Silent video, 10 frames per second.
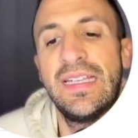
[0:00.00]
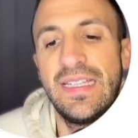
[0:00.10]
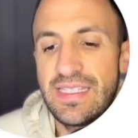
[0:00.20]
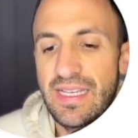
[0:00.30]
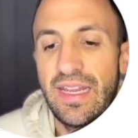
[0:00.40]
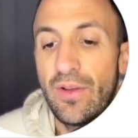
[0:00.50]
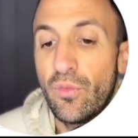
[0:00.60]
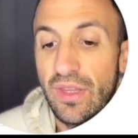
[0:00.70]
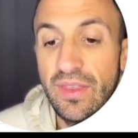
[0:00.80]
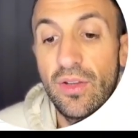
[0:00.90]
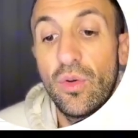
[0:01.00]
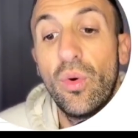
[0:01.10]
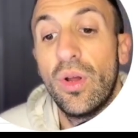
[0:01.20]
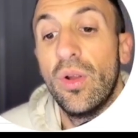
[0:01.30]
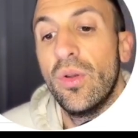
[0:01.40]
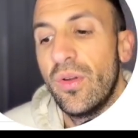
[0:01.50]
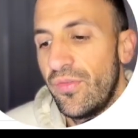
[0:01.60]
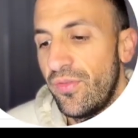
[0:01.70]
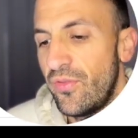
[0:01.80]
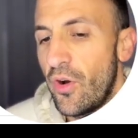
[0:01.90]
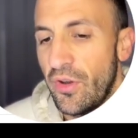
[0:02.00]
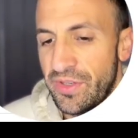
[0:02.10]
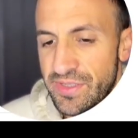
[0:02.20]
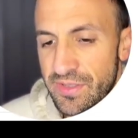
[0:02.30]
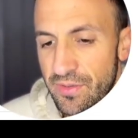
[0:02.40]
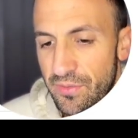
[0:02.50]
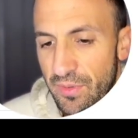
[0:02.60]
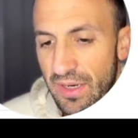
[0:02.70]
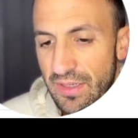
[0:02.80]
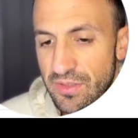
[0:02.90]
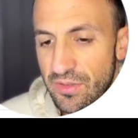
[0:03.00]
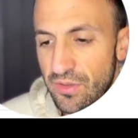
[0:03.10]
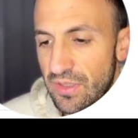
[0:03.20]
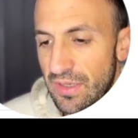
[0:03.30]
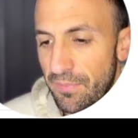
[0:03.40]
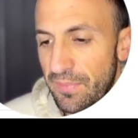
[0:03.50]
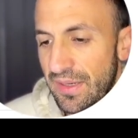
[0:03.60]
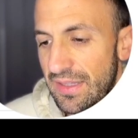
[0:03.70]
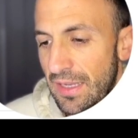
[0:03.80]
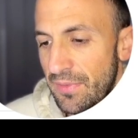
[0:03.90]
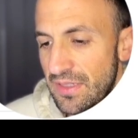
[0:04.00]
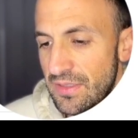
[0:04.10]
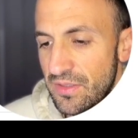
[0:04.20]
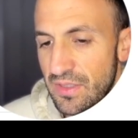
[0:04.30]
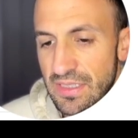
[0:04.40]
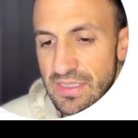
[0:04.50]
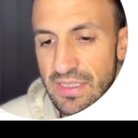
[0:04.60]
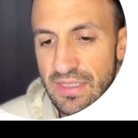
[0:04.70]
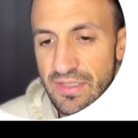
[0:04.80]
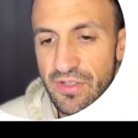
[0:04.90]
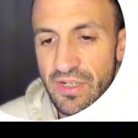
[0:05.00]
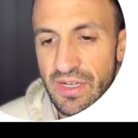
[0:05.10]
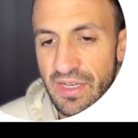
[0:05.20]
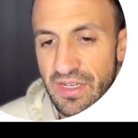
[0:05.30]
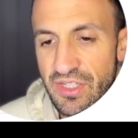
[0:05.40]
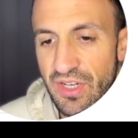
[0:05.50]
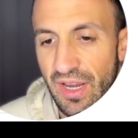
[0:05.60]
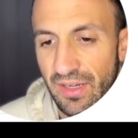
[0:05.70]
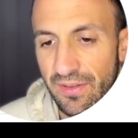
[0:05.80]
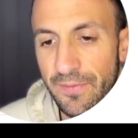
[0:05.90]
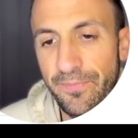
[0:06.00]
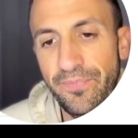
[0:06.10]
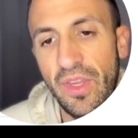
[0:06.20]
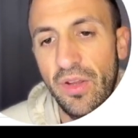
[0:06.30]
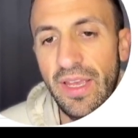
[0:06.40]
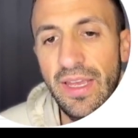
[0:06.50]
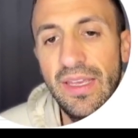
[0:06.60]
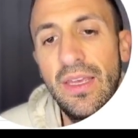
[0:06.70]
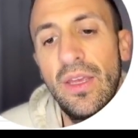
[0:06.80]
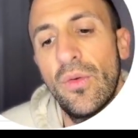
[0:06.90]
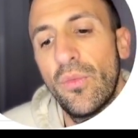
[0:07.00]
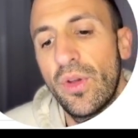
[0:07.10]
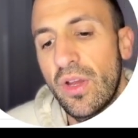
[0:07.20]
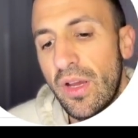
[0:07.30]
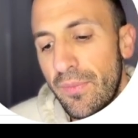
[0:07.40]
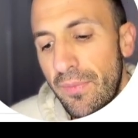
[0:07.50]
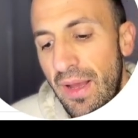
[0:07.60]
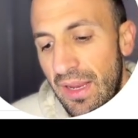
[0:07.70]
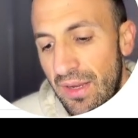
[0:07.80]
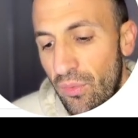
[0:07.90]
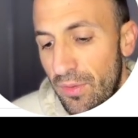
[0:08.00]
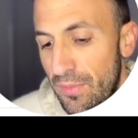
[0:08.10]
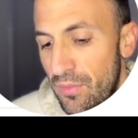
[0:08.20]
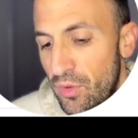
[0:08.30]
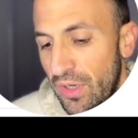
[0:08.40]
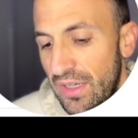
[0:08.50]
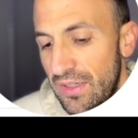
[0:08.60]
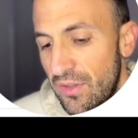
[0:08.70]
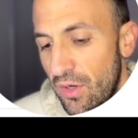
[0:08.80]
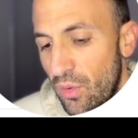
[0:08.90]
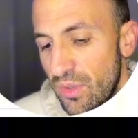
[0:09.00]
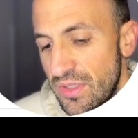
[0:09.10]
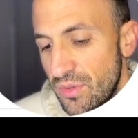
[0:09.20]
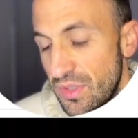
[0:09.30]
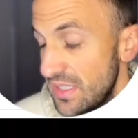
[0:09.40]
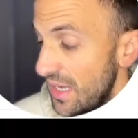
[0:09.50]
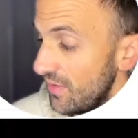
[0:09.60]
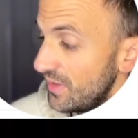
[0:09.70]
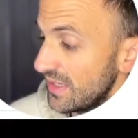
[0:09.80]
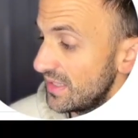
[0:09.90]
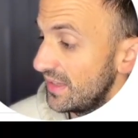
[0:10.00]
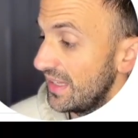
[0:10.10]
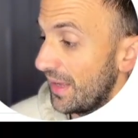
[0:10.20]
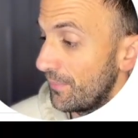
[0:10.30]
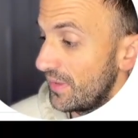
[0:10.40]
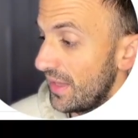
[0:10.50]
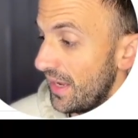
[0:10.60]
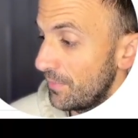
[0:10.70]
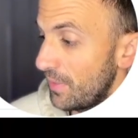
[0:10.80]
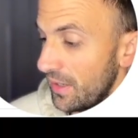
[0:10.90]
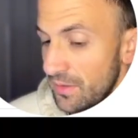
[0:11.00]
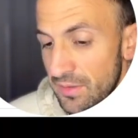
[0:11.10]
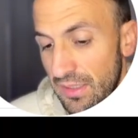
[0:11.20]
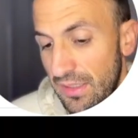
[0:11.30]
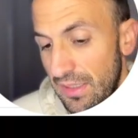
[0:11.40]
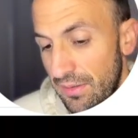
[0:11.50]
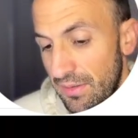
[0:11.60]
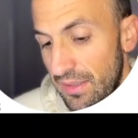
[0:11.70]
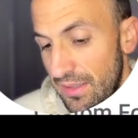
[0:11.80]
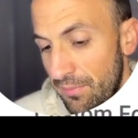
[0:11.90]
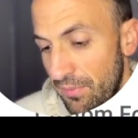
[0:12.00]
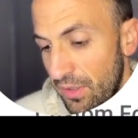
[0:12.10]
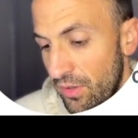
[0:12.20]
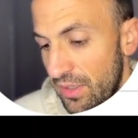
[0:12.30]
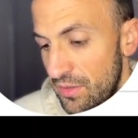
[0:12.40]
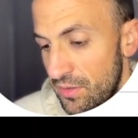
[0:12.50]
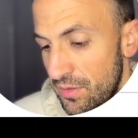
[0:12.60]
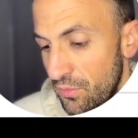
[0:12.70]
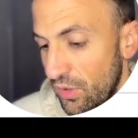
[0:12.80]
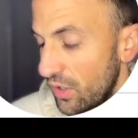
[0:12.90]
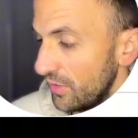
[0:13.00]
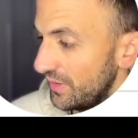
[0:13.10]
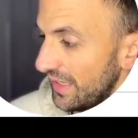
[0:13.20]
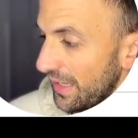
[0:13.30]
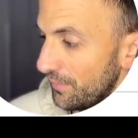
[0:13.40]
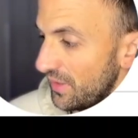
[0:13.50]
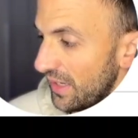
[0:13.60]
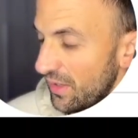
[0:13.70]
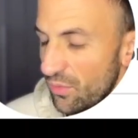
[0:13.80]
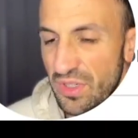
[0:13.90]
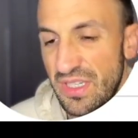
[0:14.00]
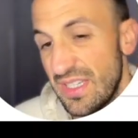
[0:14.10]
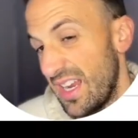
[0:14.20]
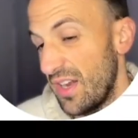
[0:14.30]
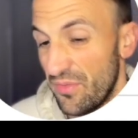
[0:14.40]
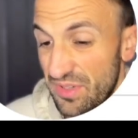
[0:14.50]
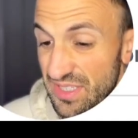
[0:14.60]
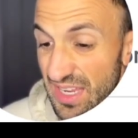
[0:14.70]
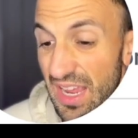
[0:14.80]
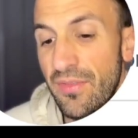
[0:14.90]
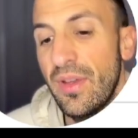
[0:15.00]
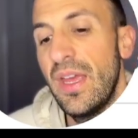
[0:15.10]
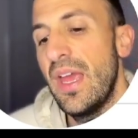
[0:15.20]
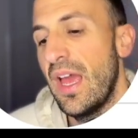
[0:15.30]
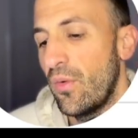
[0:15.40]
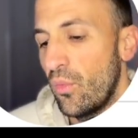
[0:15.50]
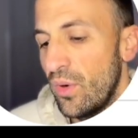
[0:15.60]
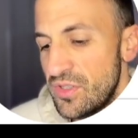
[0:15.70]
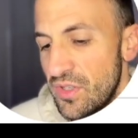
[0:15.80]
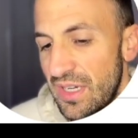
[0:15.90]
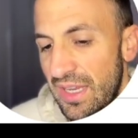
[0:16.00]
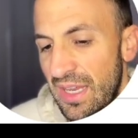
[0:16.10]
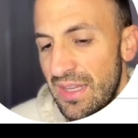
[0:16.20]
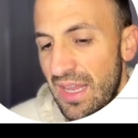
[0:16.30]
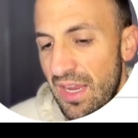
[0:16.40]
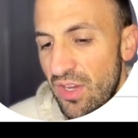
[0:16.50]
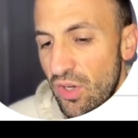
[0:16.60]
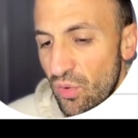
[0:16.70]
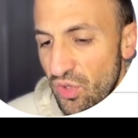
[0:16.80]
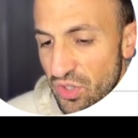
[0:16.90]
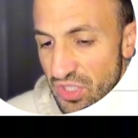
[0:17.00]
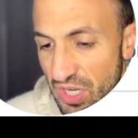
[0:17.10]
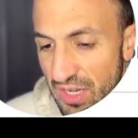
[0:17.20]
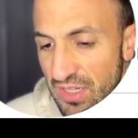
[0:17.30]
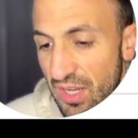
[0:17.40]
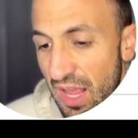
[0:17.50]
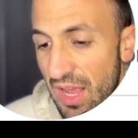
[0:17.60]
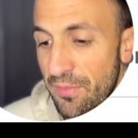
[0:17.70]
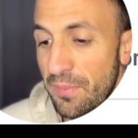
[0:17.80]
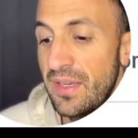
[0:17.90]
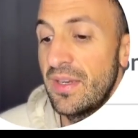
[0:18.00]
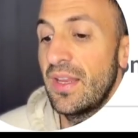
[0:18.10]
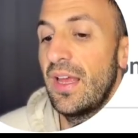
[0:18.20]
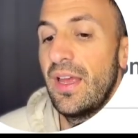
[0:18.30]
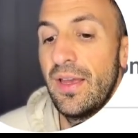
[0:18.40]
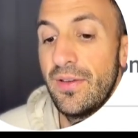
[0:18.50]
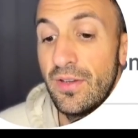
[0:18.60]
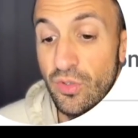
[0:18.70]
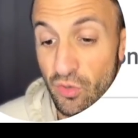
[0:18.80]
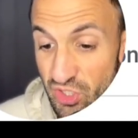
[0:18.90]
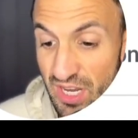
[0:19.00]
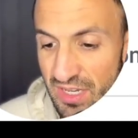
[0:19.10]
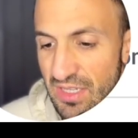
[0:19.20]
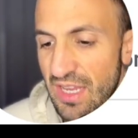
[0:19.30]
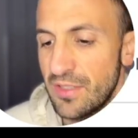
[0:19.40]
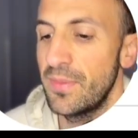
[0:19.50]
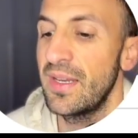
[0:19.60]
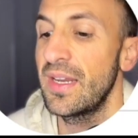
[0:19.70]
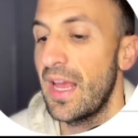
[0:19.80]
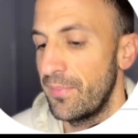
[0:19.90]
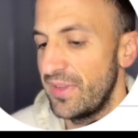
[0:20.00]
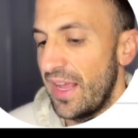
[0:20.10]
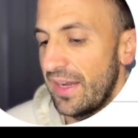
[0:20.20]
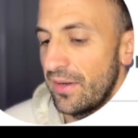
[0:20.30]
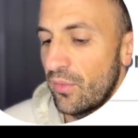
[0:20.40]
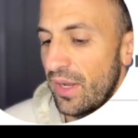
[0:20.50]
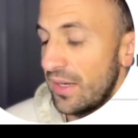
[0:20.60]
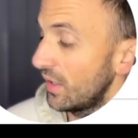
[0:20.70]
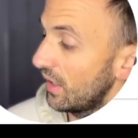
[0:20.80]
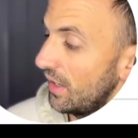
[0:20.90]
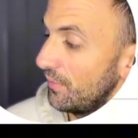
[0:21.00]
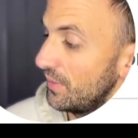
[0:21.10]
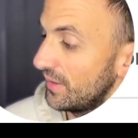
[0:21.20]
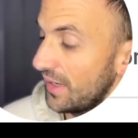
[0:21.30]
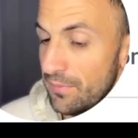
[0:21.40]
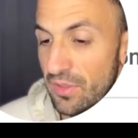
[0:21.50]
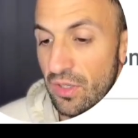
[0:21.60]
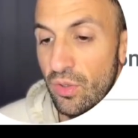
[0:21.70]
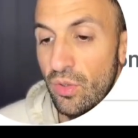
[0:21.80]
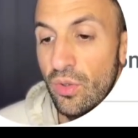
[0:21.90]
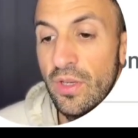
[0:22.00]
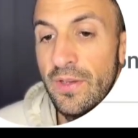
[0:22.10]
is linked with the Google fonts, right? So you can pick them as you can see here in change. Okay, we're going back. Remember here always to save. That's the update button in the down below here. We got the update, which is kind of save. Once you click in there, your change has been updated, right? Time that you